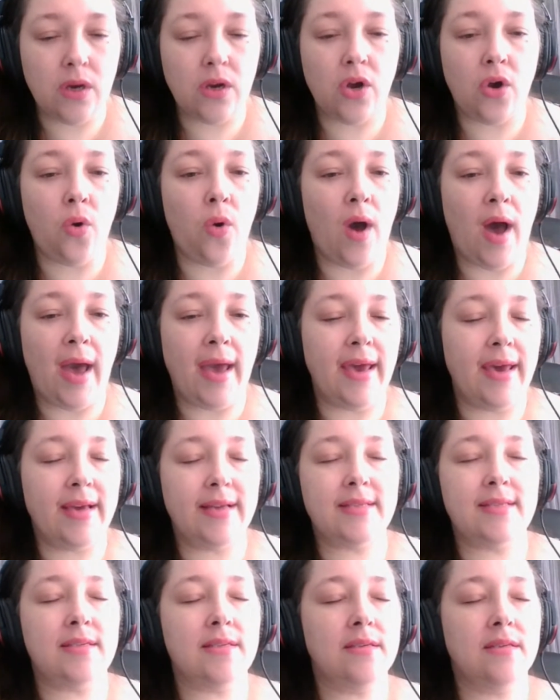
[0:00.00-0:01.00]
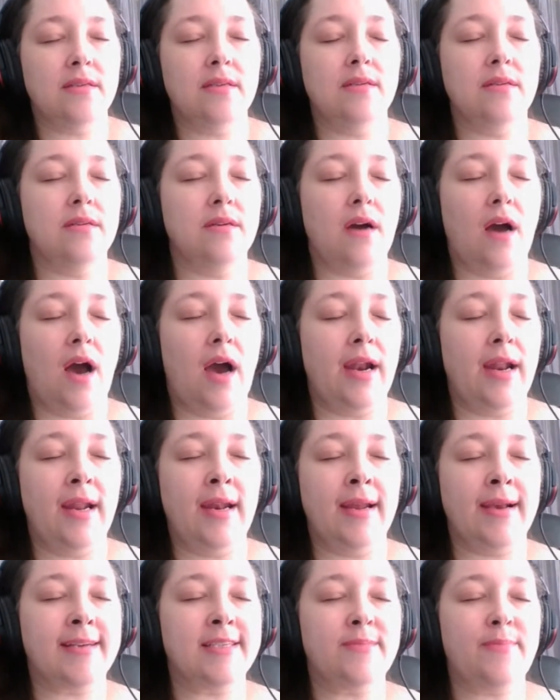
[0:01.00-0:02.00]
quiet on
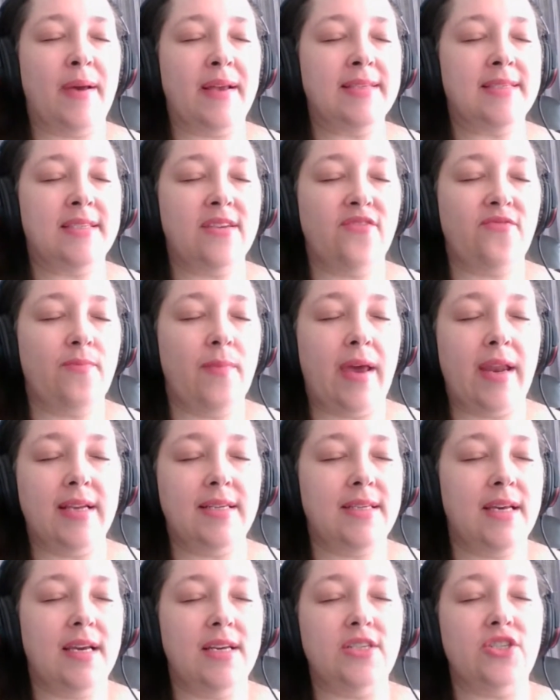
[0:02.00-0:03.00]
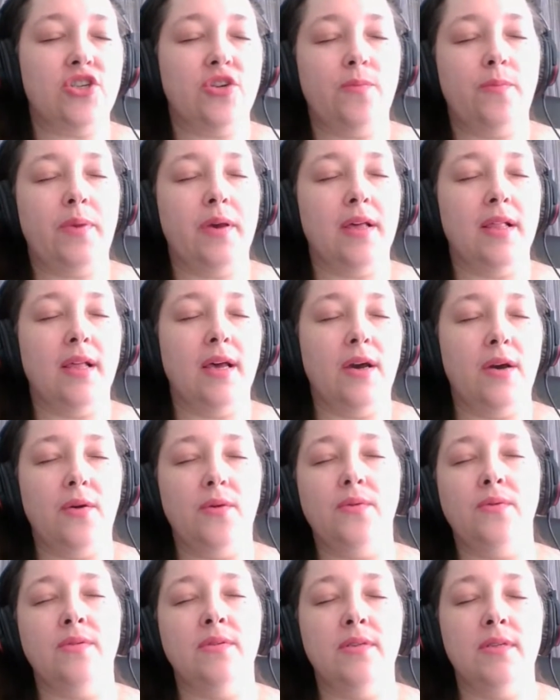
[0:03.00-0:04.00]
an expensive meditation
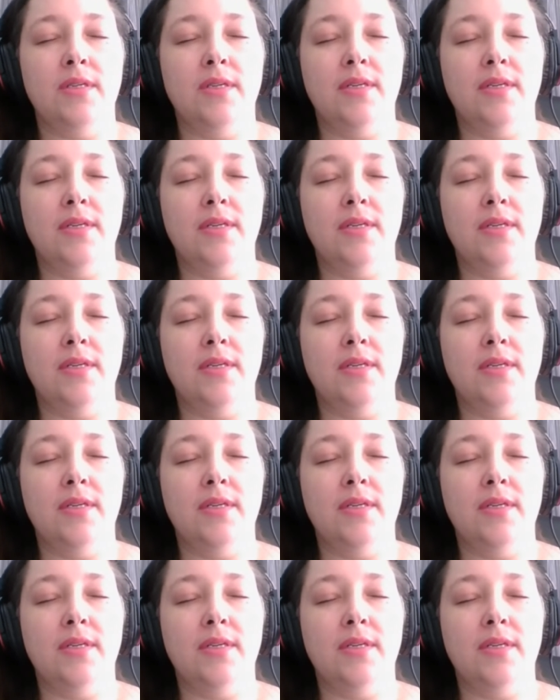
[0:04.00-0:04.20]
pillow,